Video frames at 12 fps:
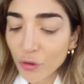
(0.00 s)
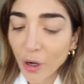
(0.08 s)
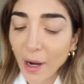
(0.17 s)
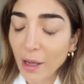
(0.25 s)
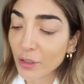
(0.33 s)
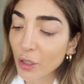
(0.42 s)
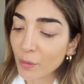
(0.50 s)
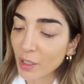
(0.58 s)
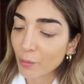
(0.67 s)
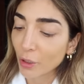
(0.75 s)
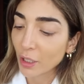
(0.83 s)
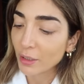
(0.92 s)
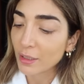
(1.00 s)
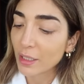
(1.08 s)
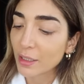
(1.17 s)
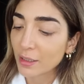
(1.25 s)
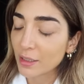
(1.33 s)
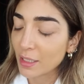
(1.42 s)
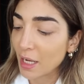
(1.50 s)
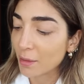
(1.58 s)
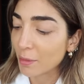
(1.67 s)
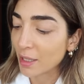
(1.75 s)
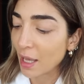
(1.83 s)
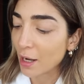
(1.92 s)
try out so many products that it doesn't
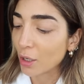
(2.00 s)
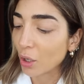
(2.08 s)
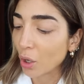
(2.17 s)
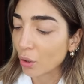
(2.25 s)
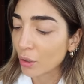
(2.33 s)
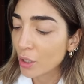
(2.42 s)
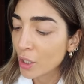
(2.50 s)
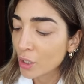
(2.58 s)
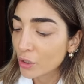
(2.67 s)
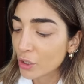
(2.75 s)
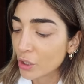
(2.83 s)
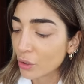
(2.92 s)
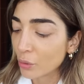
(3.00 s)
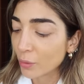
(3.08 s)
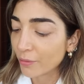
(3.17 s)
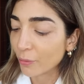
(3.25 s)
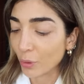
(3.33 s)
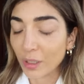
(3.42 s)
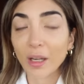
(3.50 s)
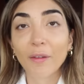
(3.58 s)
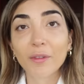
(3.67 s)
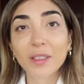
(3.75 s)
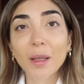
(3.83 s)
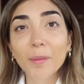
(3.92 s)
take me that long to fall in
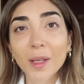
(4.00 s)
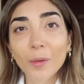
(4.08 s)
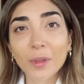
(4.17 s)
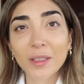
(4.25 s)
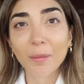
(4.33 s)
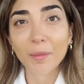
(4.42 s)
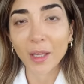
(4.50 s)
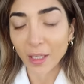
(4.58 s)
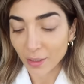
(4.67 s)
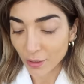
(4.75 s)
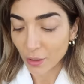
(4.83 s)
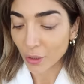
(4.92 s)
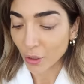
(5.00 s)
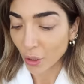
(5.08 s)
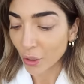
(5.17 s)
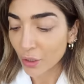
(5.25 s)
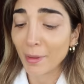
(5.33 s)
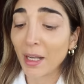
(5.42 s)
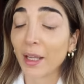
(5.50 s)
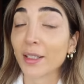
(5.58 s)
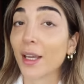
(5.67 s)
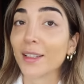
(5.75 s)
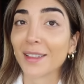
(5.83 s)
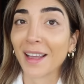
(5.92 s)
love with something when something is good. A bit like
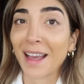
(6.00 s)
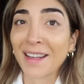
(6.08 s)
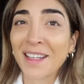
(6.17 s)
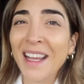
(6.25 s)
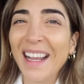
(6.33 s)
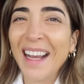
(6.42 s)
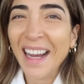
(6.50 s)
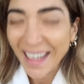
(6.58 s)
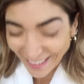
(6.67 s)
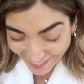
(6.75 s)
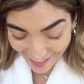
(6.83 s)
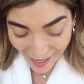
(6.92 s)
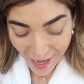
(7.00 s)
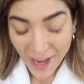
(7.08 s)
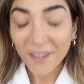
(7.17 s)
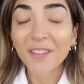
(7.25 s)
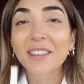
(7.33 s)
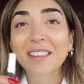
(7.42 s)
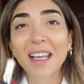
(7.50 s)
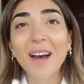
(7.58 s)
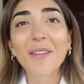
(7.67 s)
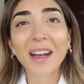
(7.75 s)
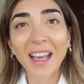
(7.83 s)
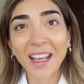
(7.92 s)
dating, actually. When
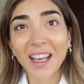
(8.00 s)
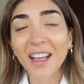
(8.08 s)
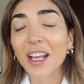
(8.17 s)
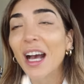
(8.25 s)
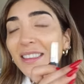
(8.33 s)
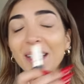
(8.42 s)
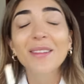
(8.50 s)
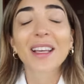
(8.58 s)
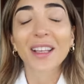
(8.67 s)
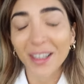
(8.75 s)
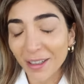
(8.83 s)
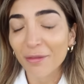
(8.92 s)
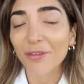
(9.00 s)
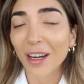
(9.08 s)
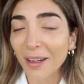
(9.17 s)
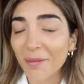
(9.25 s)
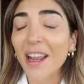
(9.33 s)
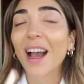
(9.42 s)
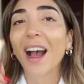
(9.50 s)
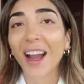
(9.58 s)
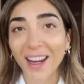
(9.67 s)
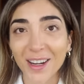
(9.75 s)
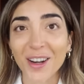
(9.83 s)
I got something good in front of me, I